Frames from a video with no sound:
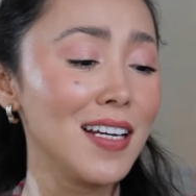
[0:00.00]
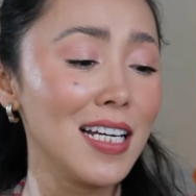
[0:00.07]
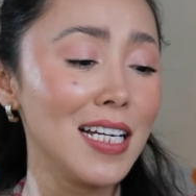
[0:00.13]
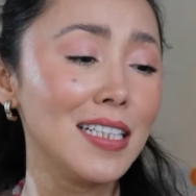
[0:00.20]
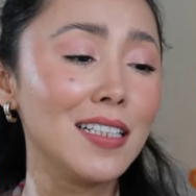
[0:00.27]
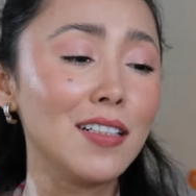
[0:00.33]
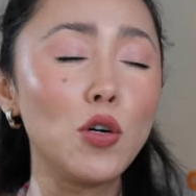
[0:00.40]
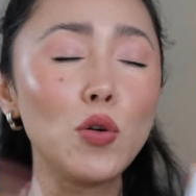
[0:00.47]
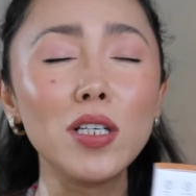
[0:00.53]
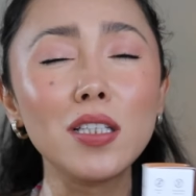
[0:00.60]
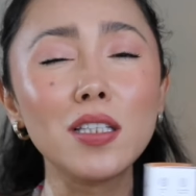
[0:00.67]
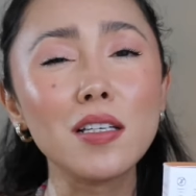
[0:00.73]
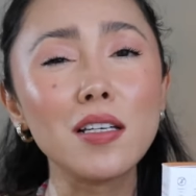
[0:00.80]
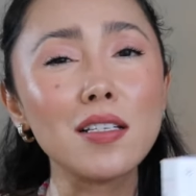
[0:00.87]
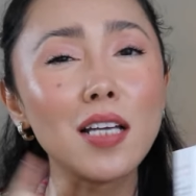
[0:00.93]
The only
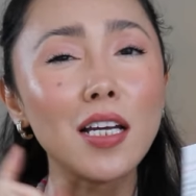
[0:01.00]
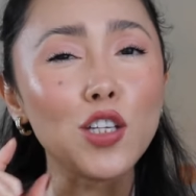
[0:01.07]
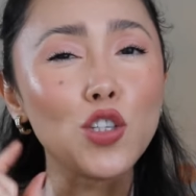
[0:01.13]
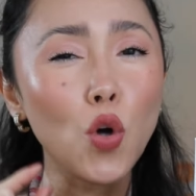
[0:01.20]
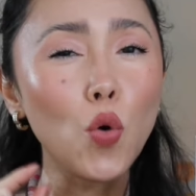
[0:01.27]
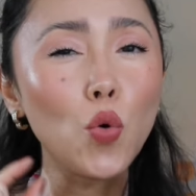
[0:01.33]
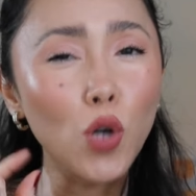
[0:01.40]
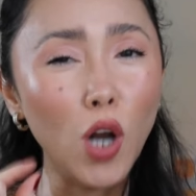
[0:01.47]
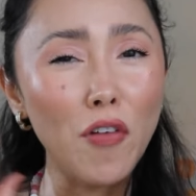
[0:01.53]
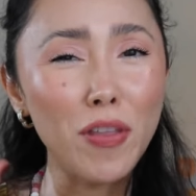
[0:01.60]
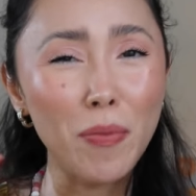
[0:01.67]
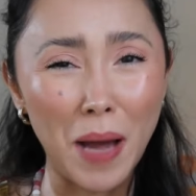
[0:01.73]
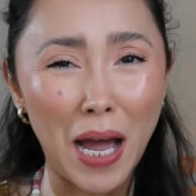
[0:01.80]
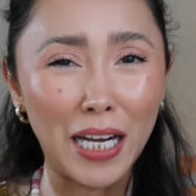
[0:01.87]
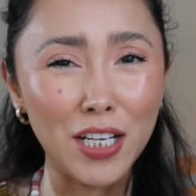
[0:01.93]
thing is I don't love the
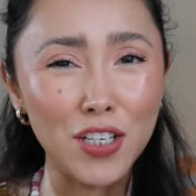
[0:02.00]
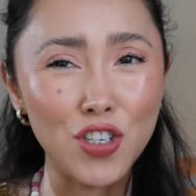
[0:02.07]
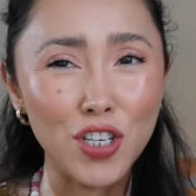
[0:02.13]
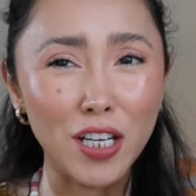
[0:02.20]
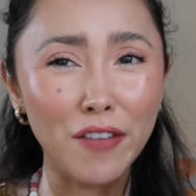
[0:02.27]
packaging.